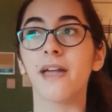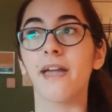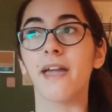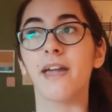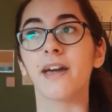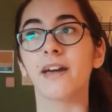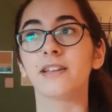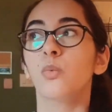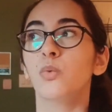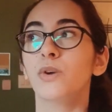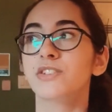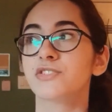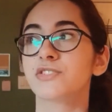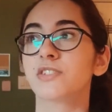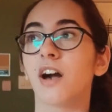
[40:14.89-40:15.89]
and we
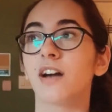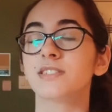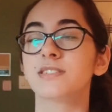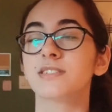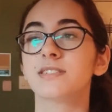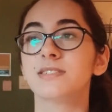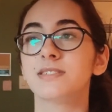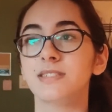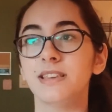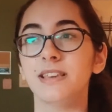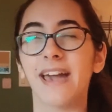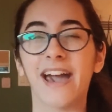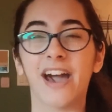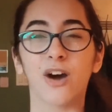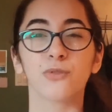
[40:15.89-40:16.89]
just got to see
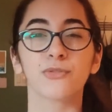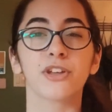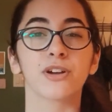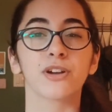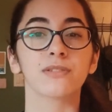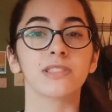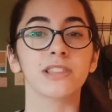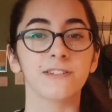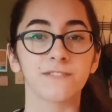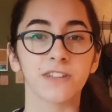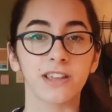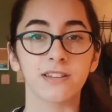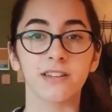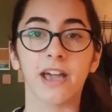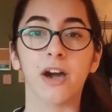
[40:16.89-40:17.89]
how they're
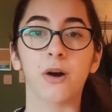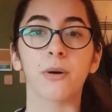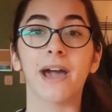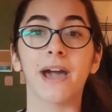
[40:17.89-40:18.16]
living now